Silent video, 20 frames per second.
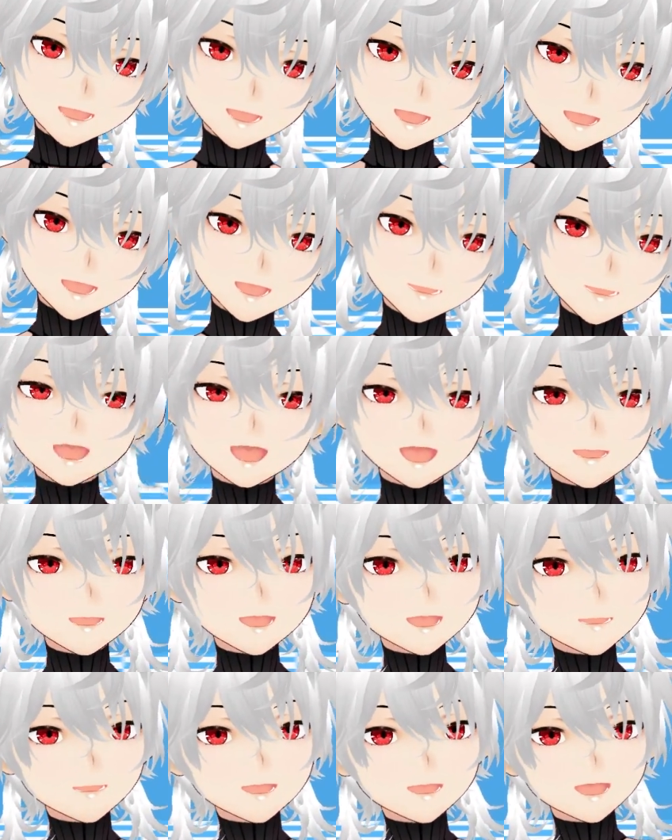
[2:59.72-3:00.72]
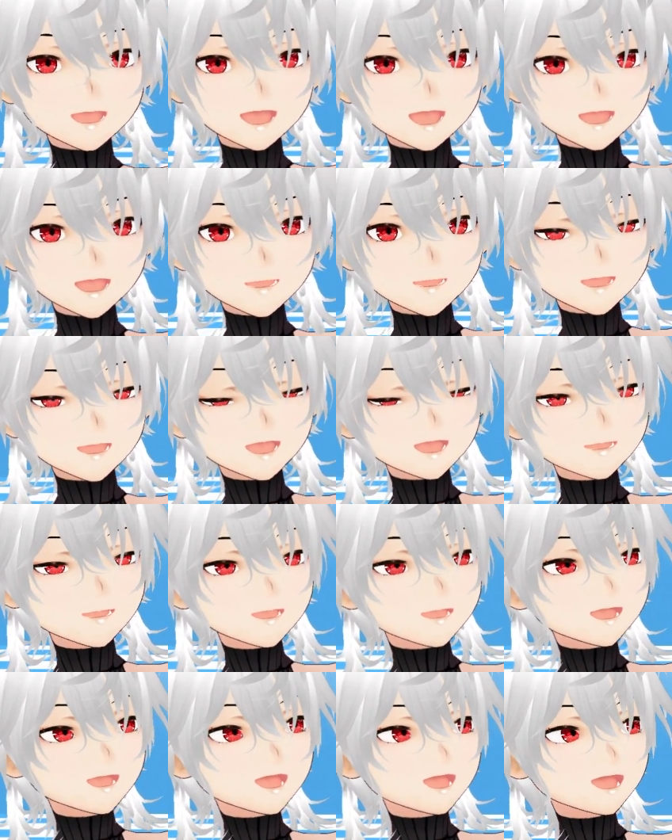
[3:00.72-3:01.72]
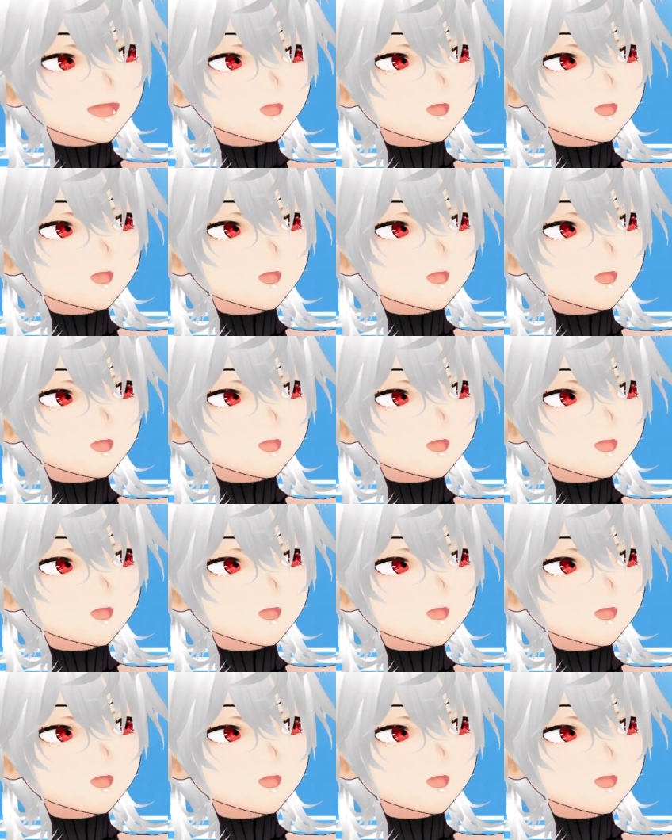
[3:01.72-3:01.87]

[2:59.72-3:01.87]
here? If you've seen one of my